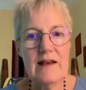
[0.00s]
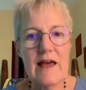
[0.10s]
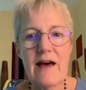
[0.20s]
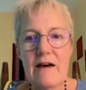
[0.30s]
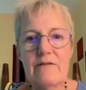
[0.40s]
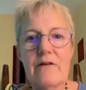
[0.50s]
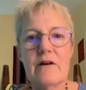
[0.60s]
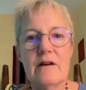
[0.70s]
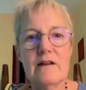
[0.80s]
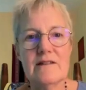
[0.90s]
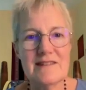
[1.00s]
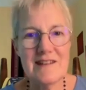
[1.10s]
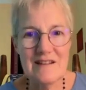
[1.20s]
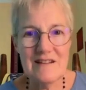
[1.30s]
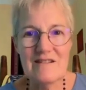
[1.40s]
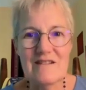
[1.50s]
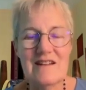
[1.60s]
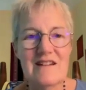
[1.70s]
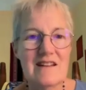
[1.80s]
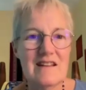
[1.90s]
have still
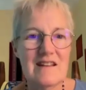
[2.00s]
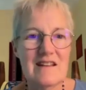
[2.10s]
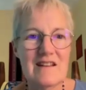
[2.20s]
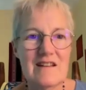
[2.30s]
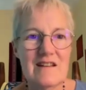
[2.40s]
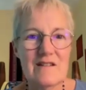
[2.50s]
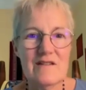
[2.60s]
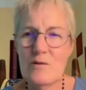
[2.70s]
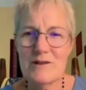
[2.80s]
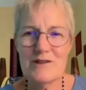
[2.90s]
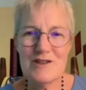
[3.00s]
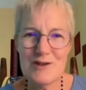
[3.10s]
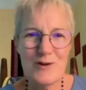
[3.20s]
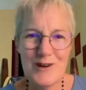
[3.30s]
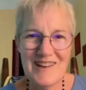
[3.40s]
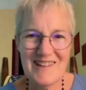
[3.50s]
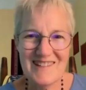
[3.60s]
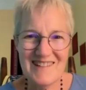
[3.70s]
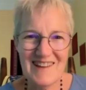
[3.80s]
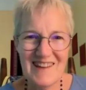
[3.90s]
so much joy
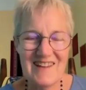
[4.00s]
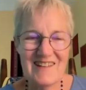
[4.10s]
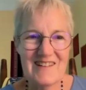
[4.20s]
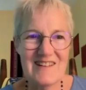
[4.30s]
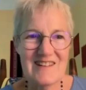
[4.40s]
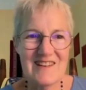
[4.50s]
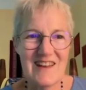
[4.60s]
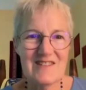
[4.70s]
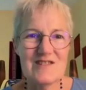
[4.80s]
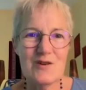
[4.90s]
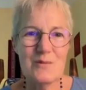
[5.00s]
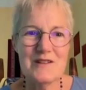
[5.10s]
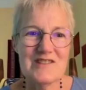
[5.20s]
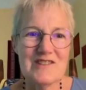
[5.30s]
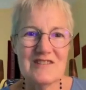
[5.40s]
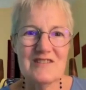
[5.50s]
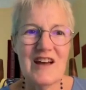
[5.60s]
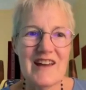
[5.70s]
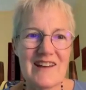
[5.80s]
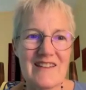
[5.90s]
and so much
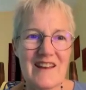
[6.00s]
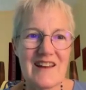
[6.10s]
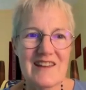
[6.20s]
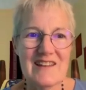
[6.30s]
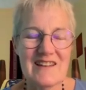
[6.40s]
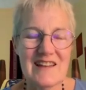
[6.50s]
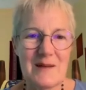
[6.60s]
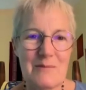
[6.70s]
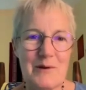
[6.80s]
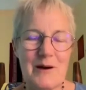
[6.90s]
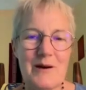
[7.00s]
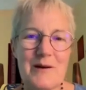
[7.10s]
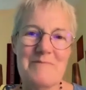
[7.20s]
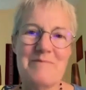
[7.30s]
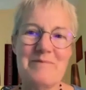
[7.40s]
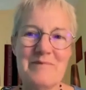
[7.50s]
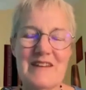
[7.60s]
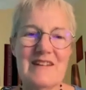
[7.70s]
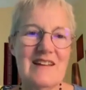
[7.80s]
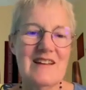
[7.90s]
light that I can keep,
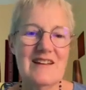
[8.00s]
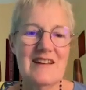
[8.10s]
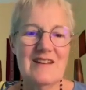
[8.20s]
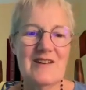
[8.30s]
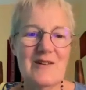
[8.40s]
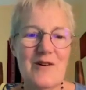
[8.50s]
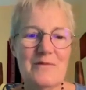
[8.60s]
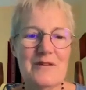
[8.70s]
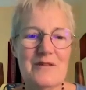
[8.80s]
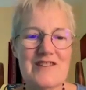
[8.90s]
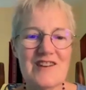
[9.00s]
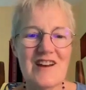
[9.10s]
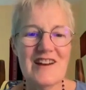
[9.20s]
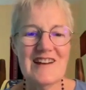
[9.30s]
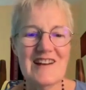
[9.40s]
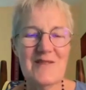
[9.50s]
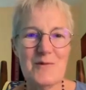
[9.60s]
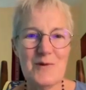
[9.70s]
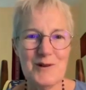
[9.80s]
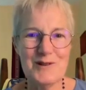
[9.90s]
hopefully shining in the
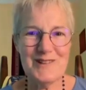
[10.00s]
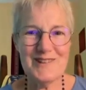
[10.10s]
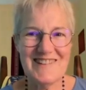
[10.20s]
world.